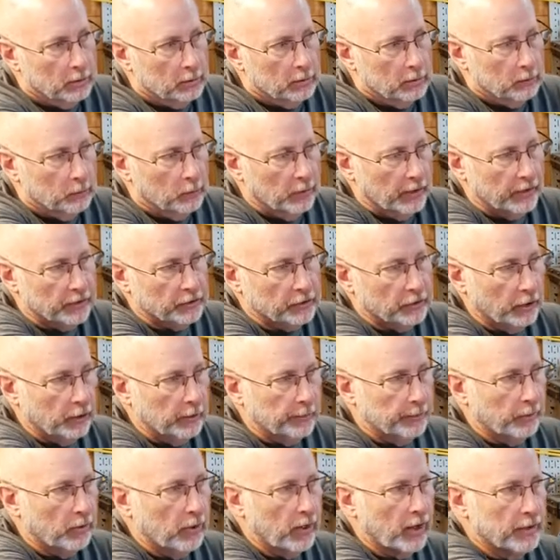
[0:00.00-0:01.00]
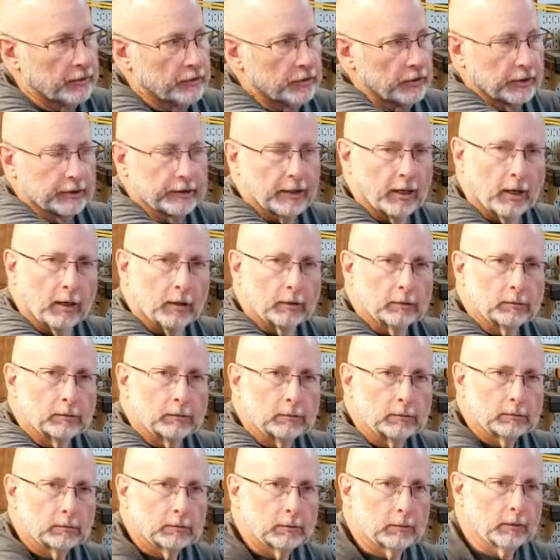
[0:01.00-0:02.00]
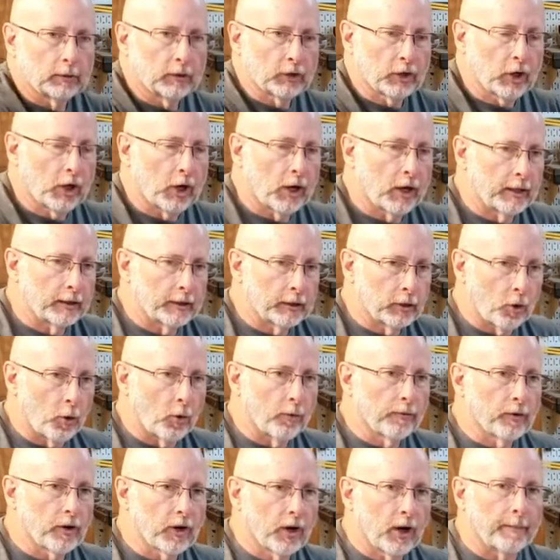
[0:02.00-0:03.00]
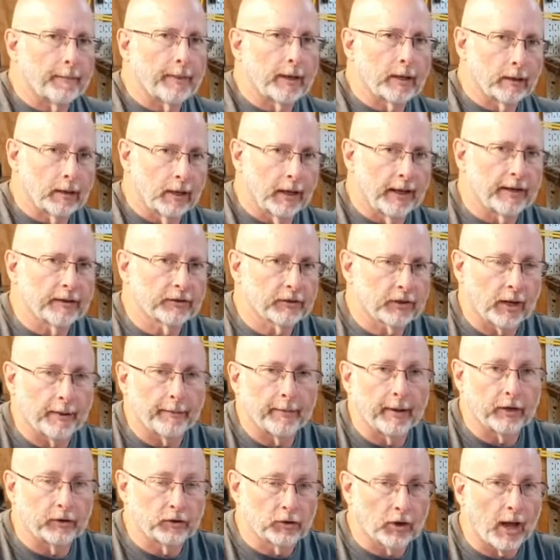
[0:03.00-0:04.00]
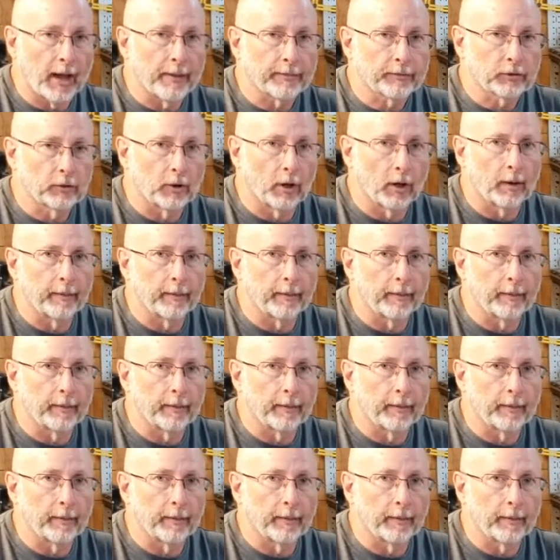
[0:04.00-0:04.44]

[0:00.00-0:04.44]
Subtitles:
When I start a project, I'll overcut my lengths on my chop saw,